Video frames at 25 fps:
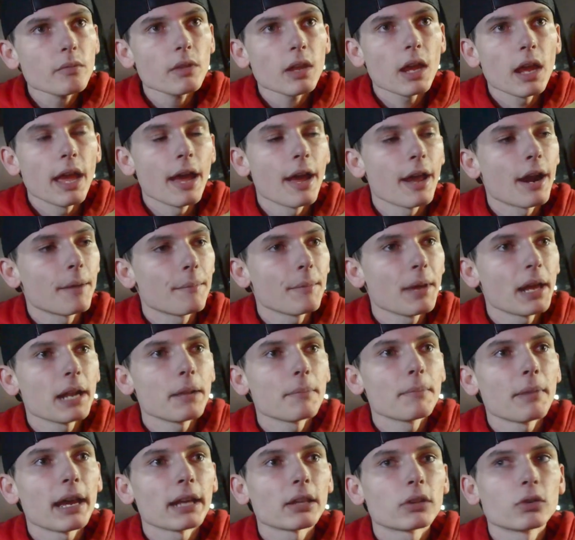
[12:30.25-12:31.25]
And I'm
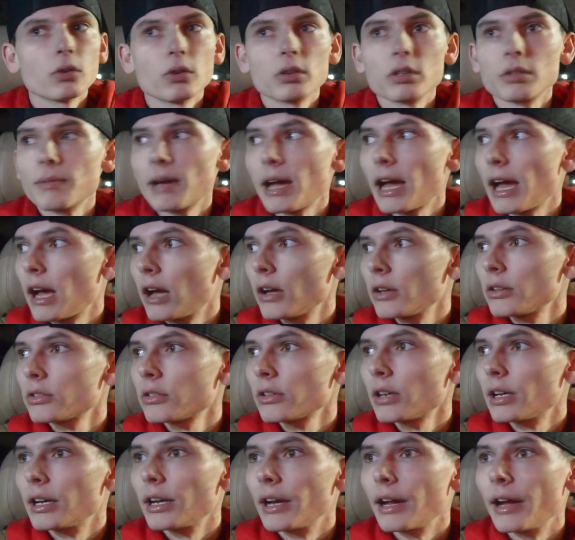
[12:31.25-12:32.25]
heading back towards my
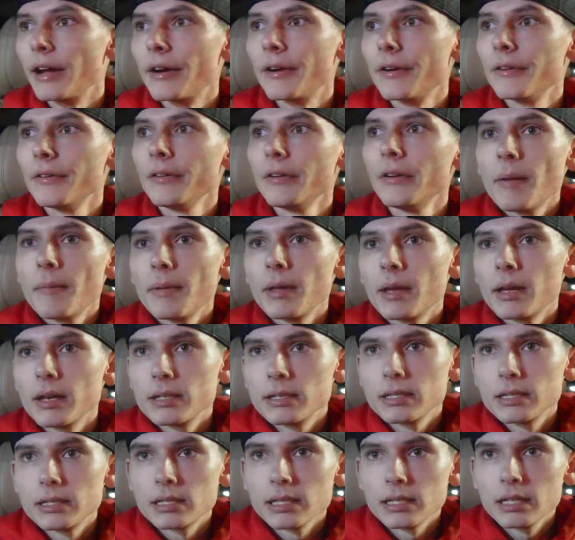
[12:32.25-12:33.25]
house right now
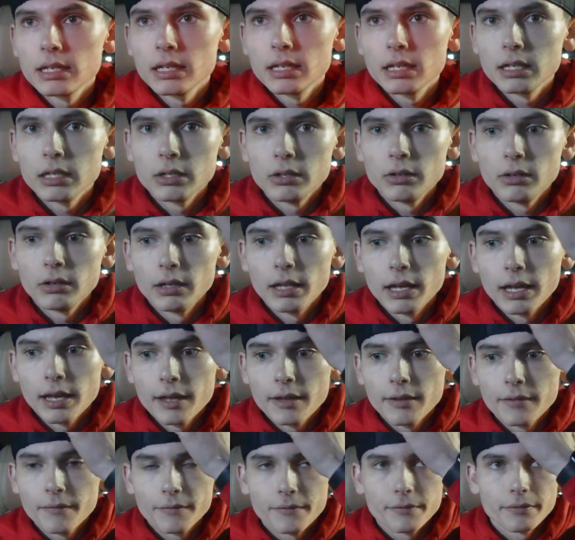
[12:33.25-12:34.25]
because it's getting a little
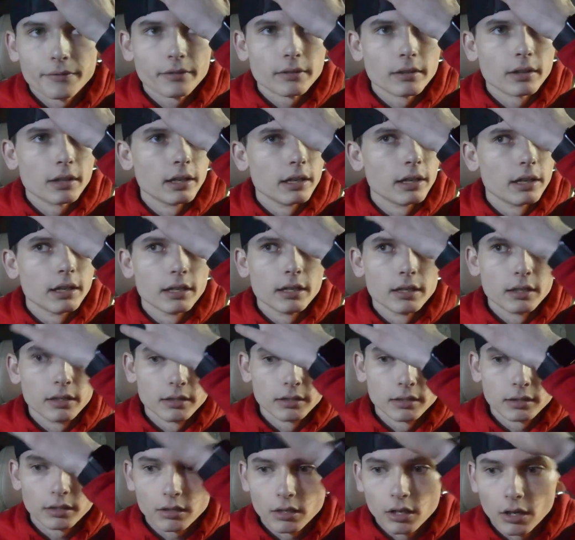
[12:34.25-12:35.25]
late. It
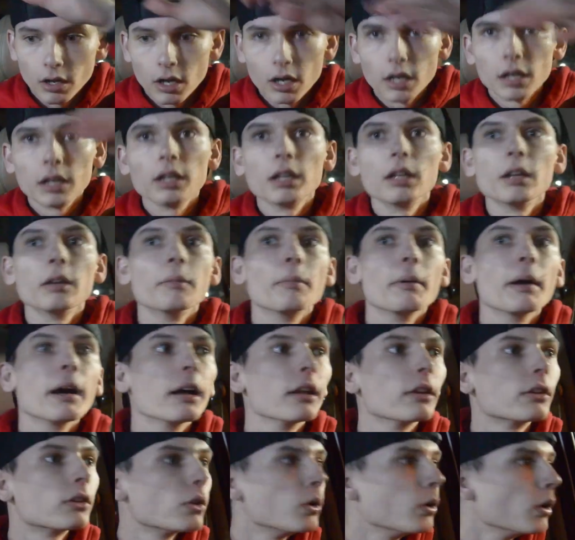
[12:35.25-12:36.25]
is currently
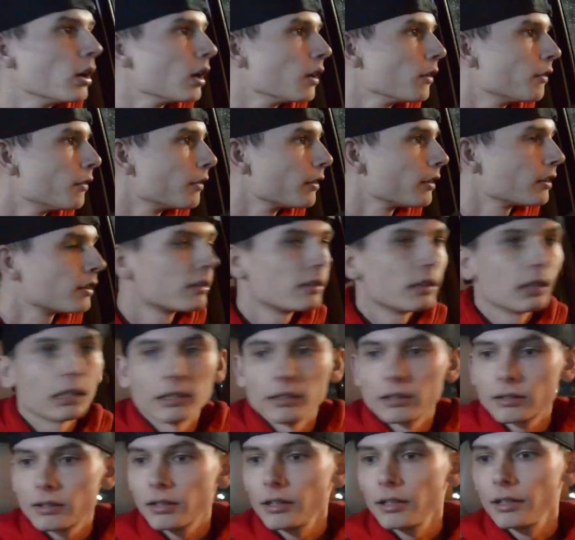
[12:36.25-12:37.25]
about
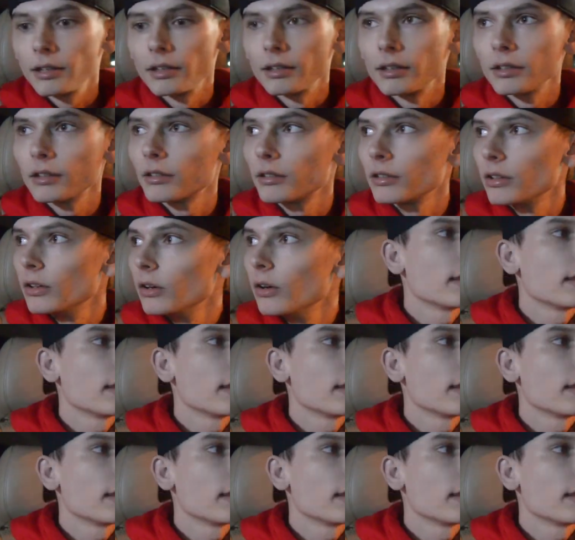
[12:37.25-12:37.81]
12:16, so